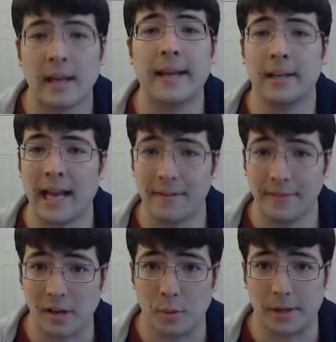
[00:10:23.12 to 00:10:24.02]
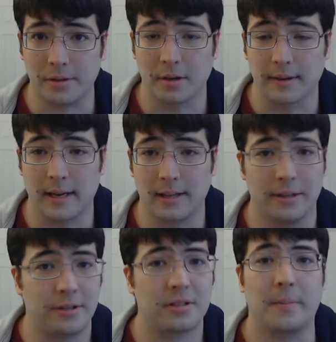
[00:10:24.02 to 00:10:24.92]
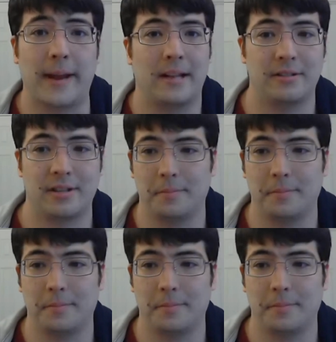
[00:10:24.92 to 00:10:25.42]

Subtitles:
and have like a quick turnaround. It just depends.